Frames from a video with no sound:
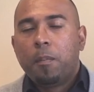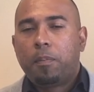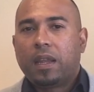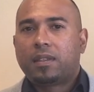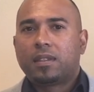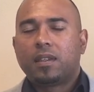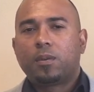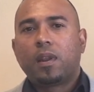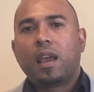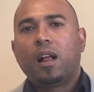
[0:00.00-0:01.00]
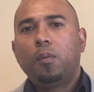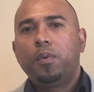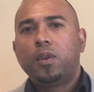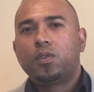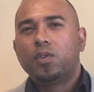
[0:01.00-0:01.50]
but it will
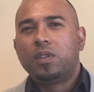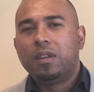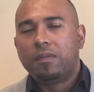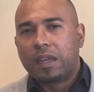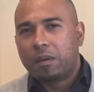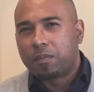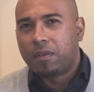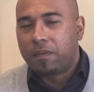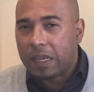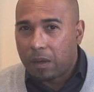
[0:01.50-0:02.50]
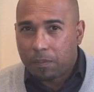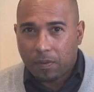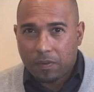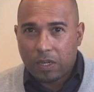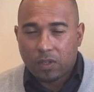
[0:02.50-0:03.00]
help you to develop a very
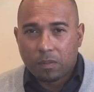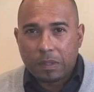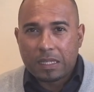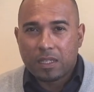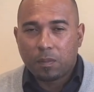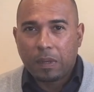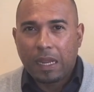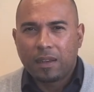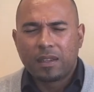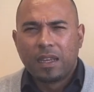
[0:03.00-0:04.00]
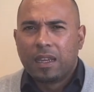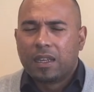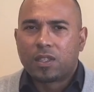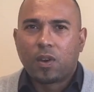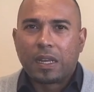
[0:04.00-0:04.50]
professional business plan.
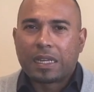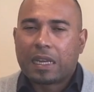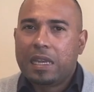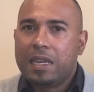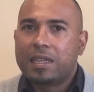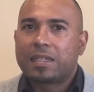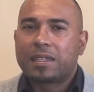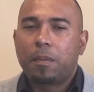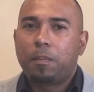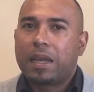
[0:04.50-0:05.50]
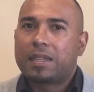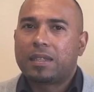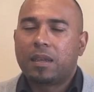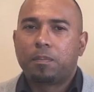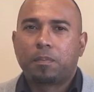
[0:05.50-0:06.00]
It's got a clear
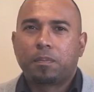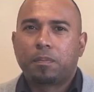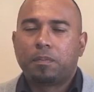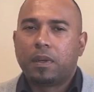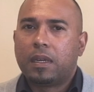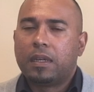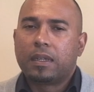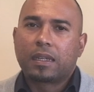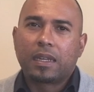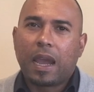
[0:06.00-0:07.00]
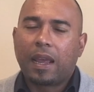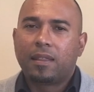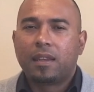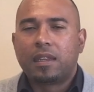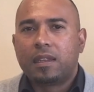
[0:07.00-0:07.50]
step-by-step guide
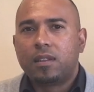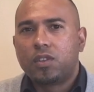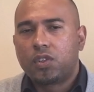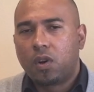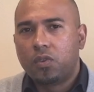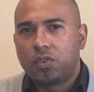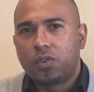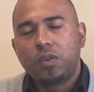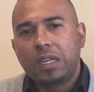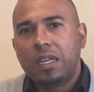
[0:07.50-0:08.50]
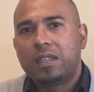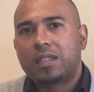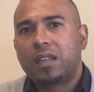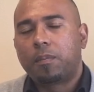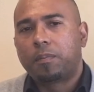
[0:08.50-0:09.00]
that shows you each
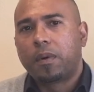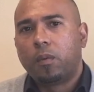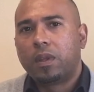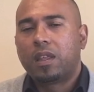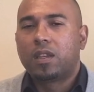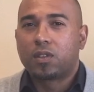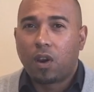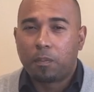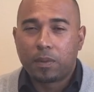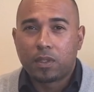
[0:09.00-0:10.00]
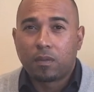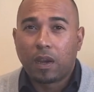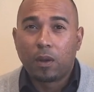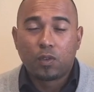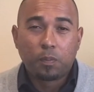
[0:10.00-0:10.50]
step with examples of
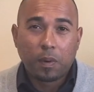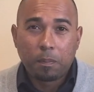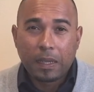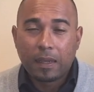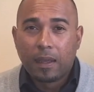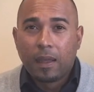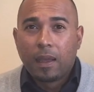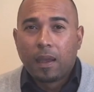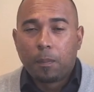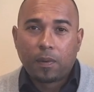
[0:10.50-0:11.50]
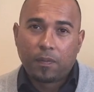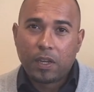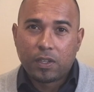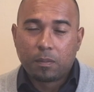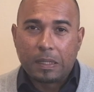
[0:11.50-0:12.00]
how to prepare a
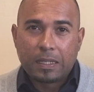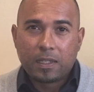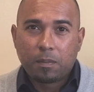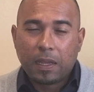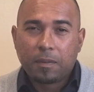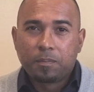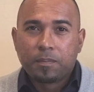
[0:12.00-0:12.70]
professional business plan.